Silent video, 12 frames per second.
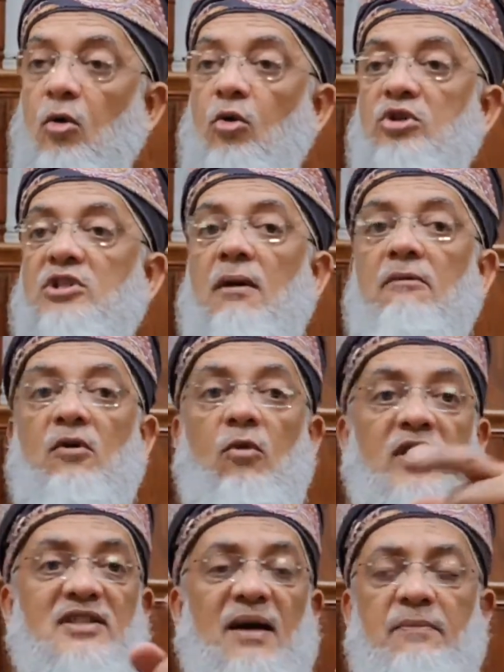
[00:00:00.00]
who is coming,
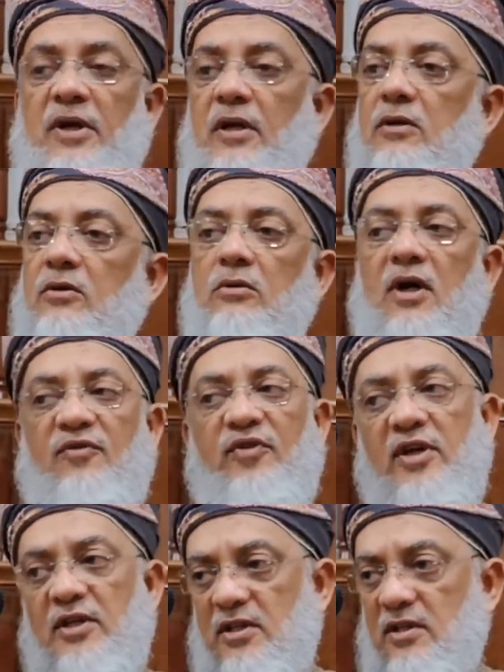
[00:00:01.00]
what is happening, you are
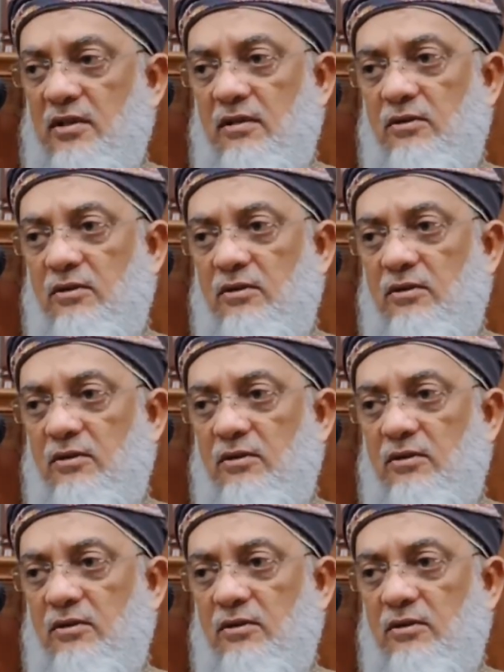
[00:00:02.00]
finished.